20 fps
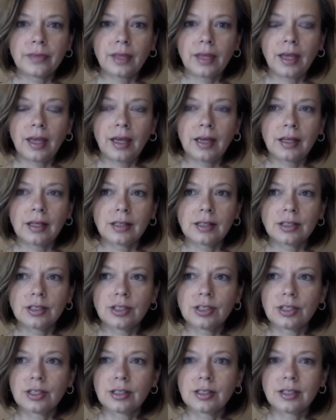And it's
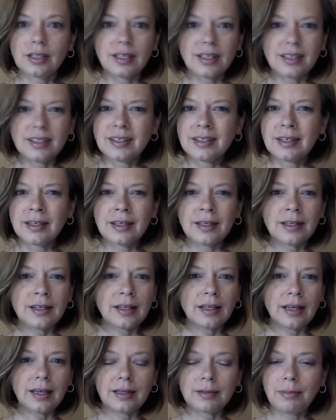just easy,
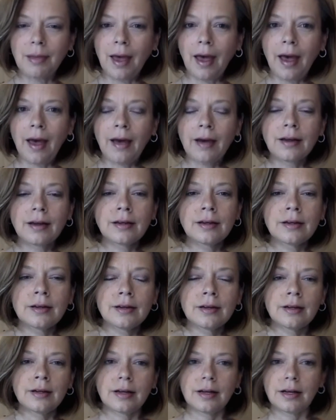laid back.
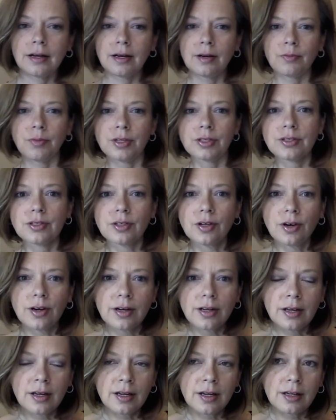We
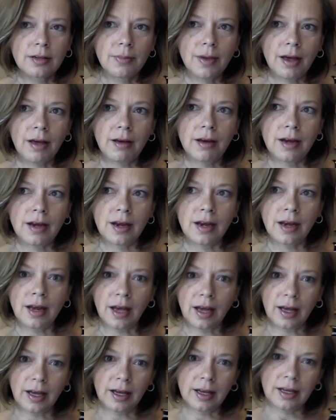started at about
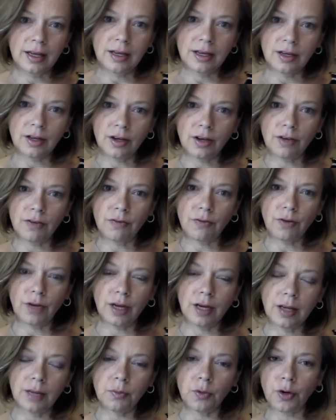9 on
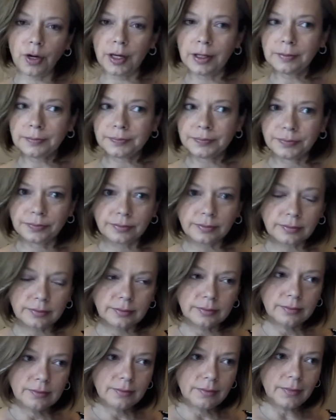Friday morning,
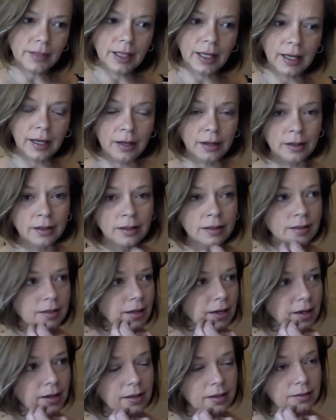and it
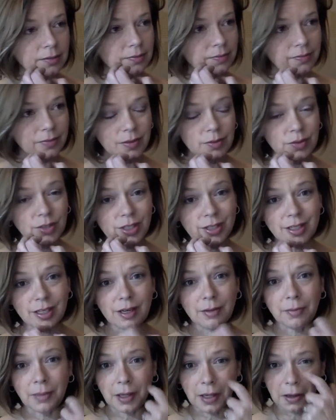was just in
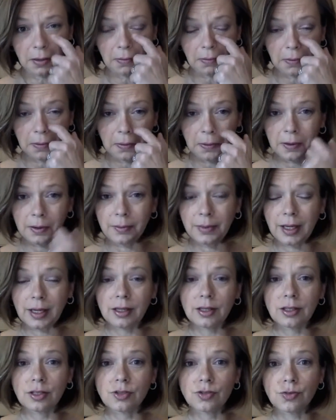a meeting room at
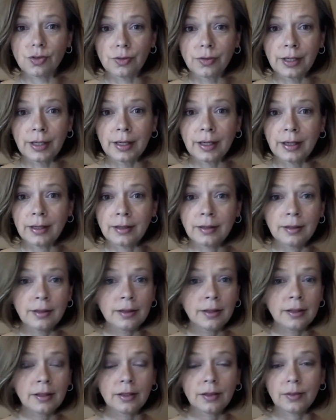a Drury Inn.
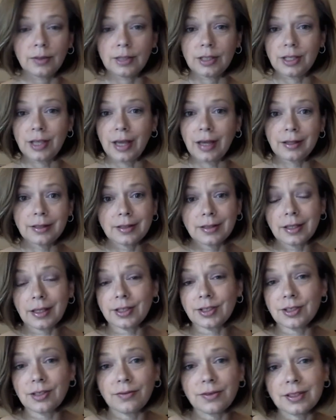We each had a
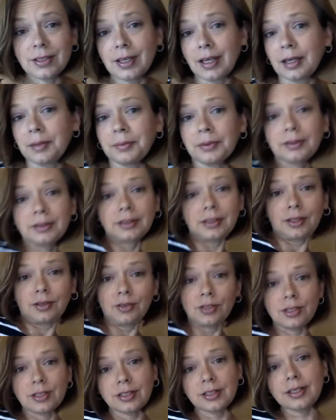section of a table, and you
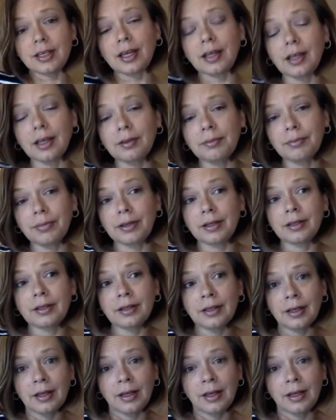just set up and